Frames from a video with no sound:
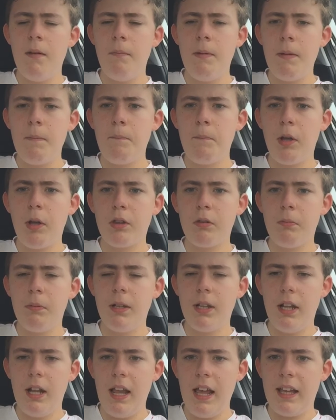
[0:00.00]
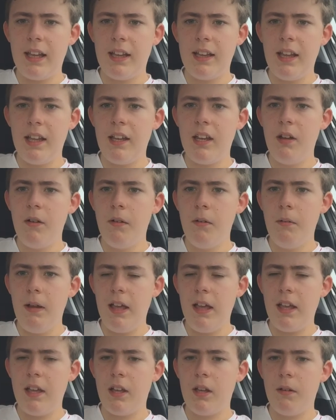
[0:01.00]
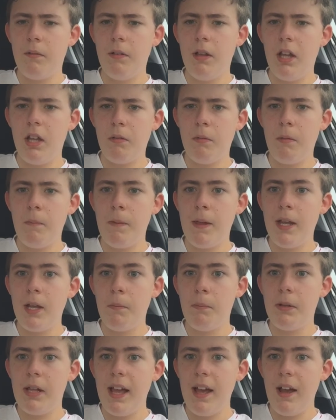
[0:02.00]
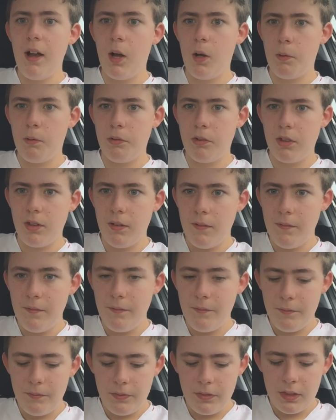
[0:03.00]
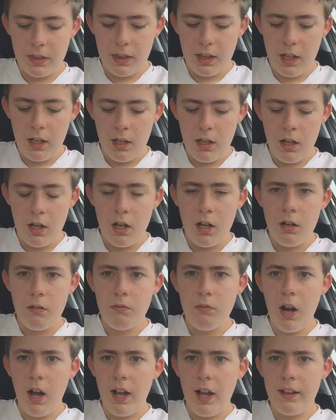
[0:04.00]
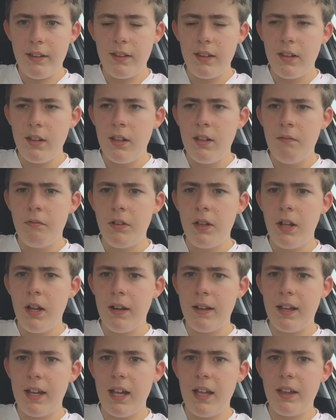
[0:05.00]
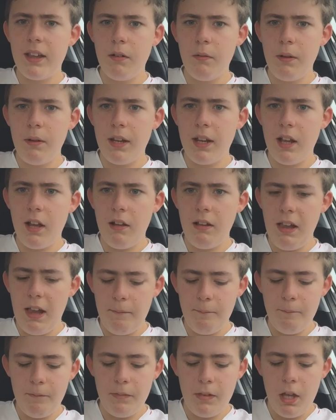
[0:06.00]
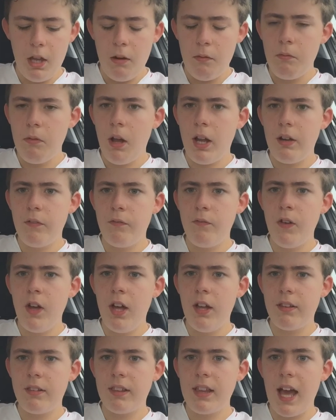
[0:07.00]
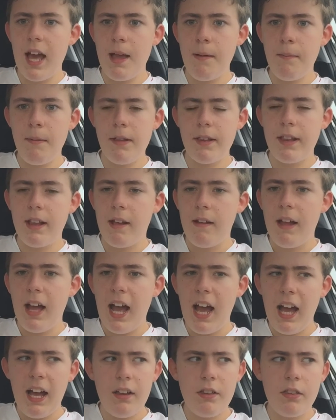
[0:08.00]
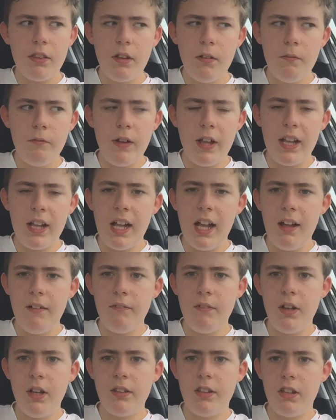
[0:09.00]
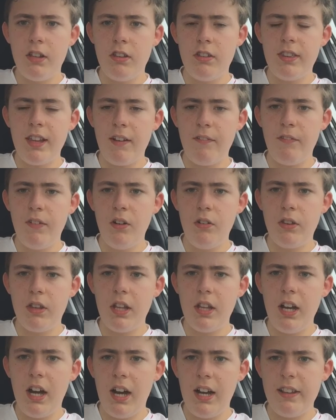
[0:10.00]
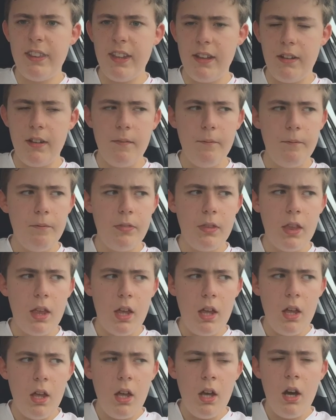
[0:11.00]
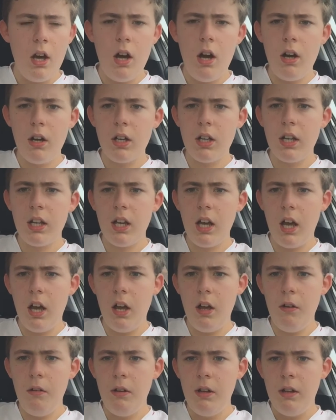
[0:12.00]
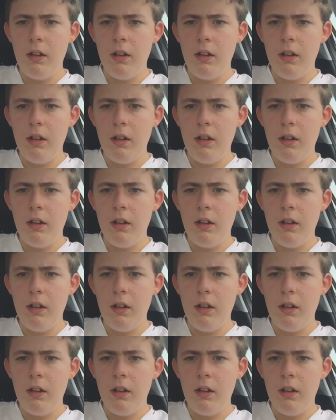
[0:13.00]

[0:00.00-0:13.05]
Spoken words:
be bottom of the league, and then the other week you can literally be in the playoffs. Right, so let's get into the video then. Right, the first game is Aston Villa versus Sheffield United. I'm gonna go